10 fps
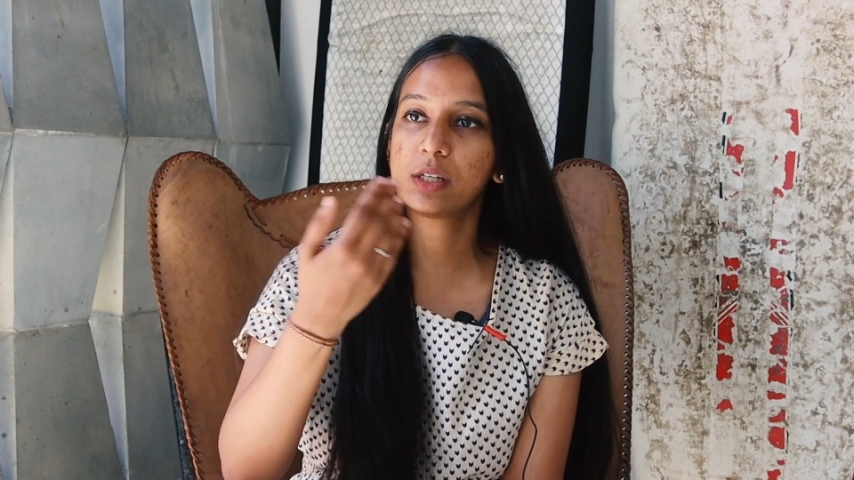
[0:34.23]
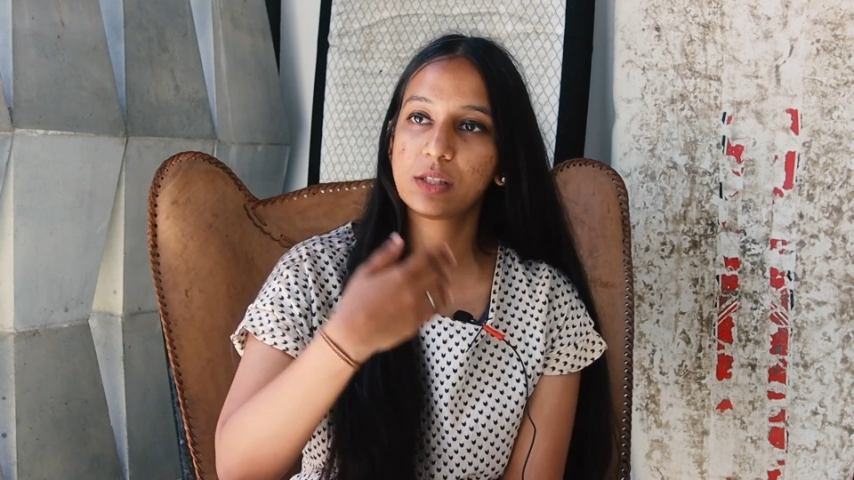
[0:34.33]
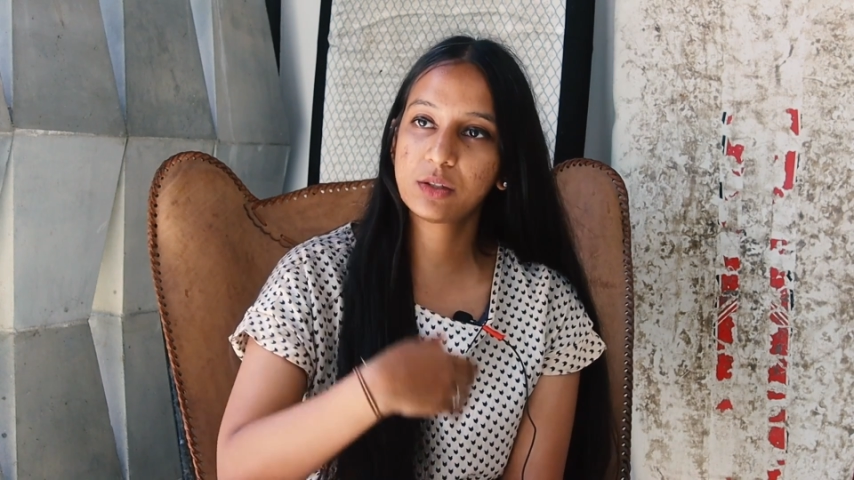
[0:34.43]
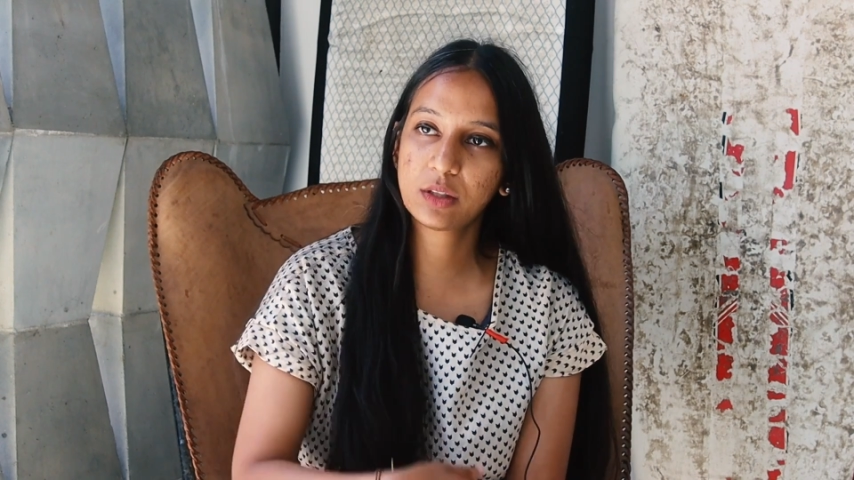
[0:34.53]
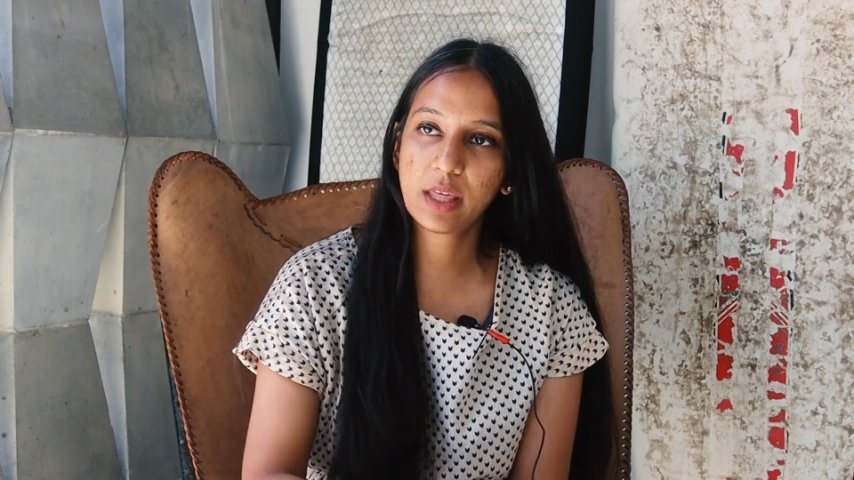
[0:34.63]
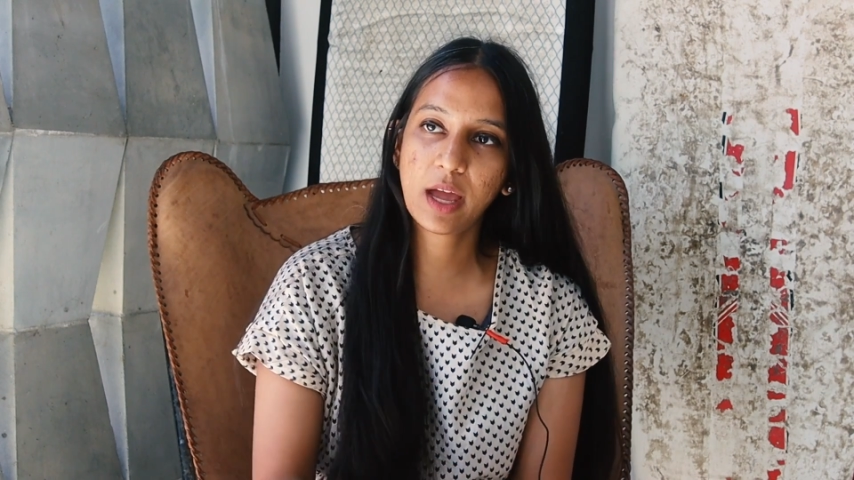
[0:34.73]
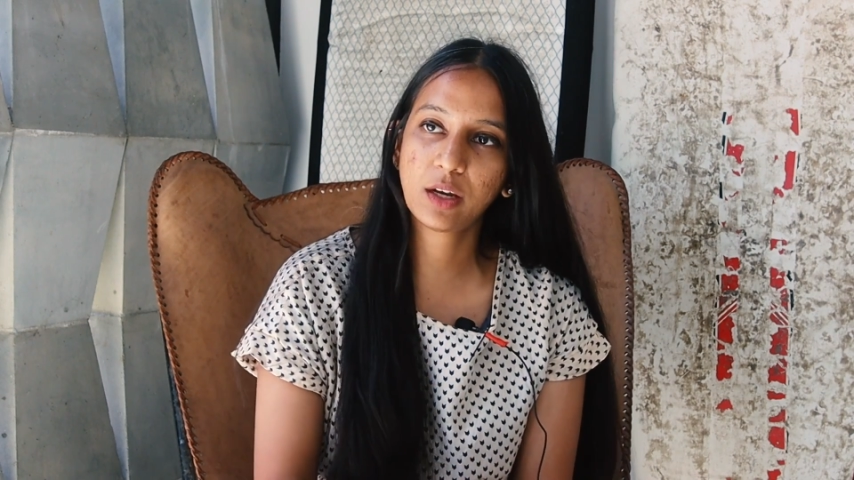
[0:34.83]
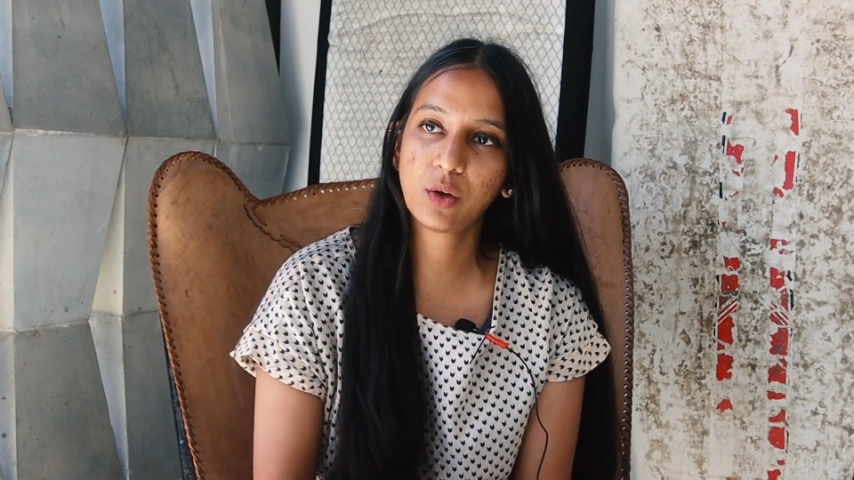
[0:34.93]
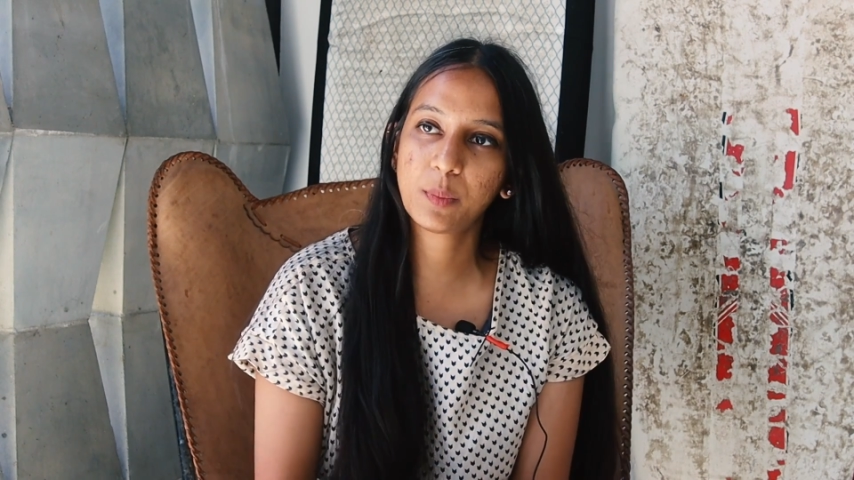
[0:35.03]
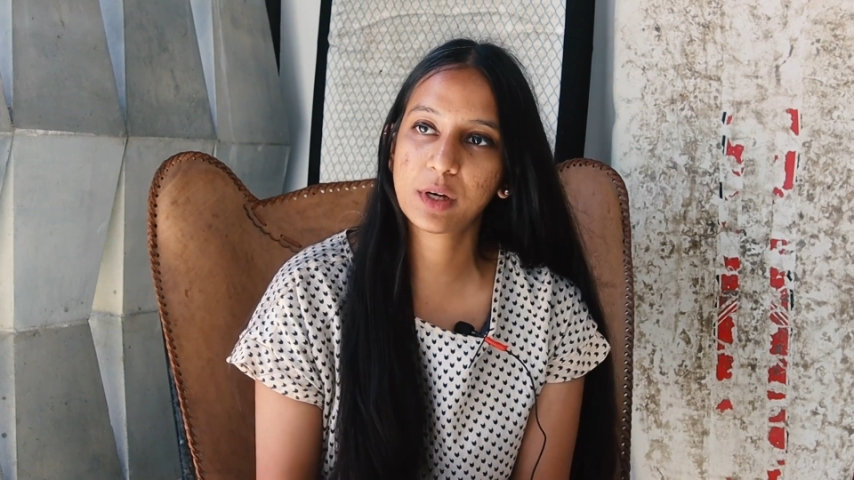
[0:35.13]
listen to their
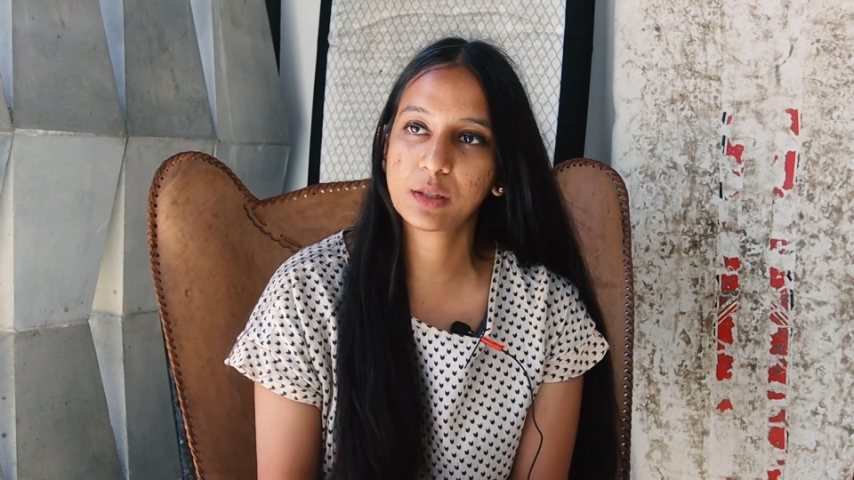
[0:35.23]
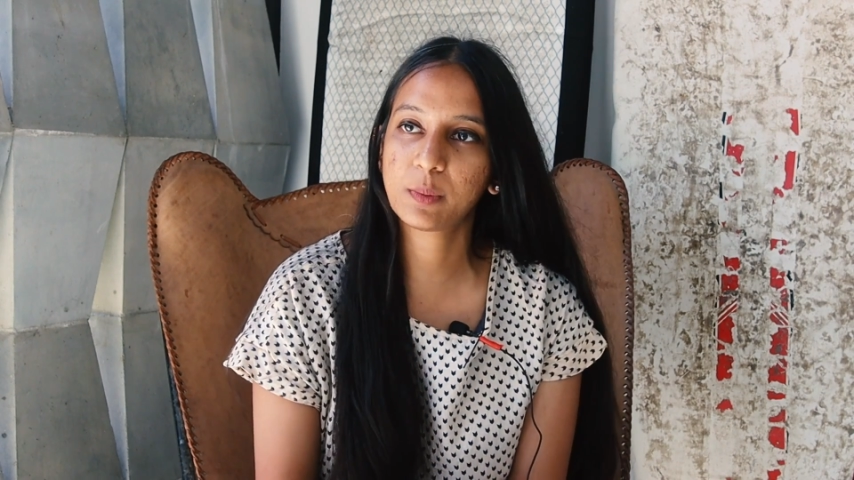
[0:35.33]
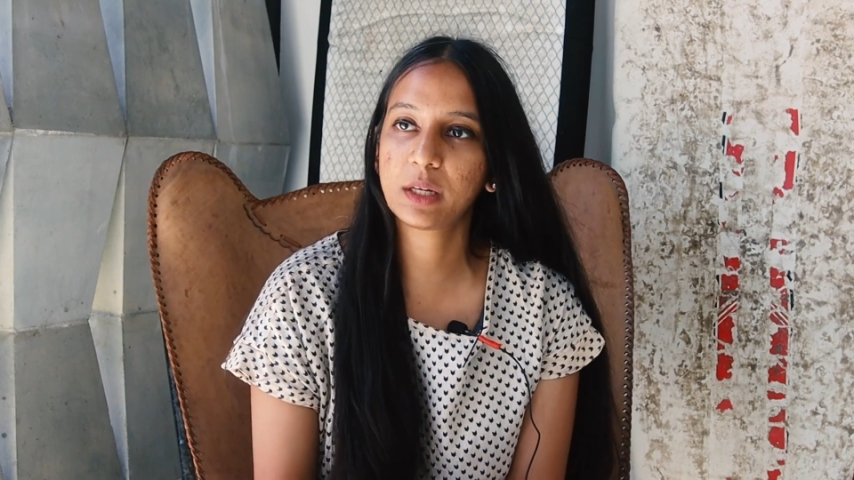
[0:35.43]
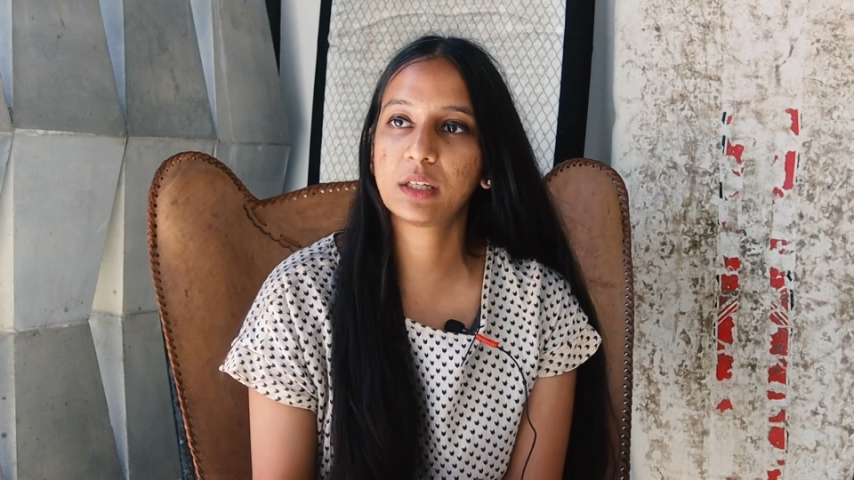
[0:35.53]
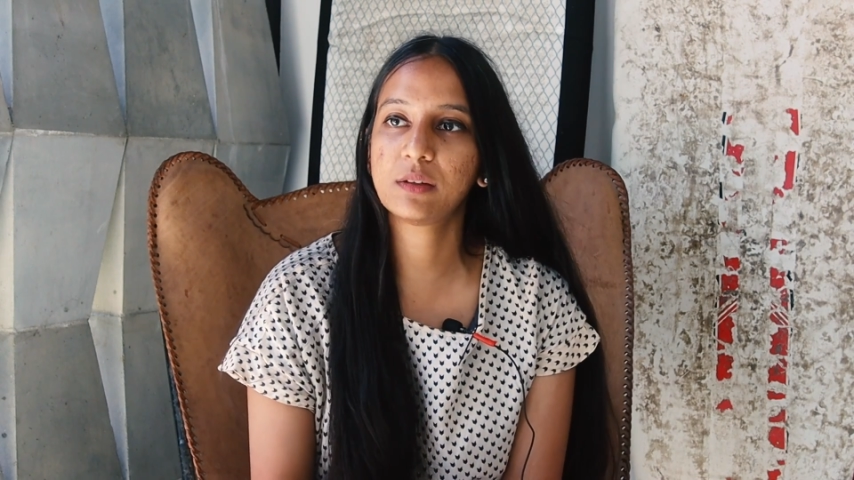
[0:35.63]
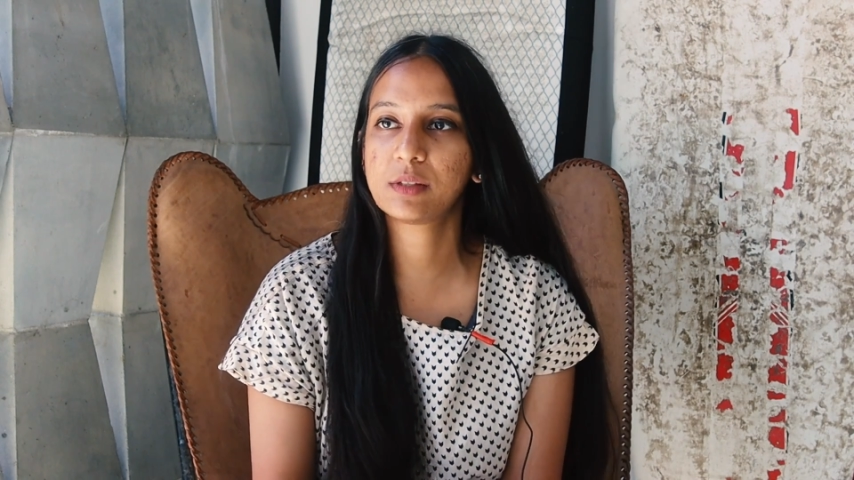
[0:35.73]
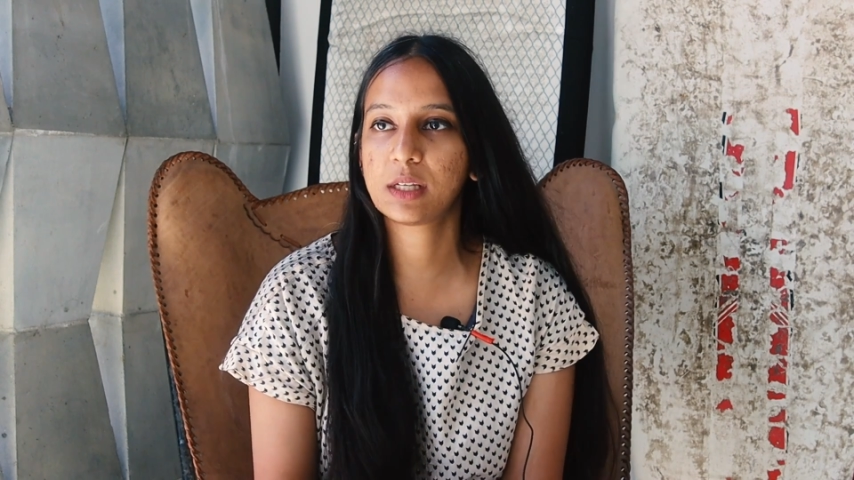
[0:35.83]
new perspectives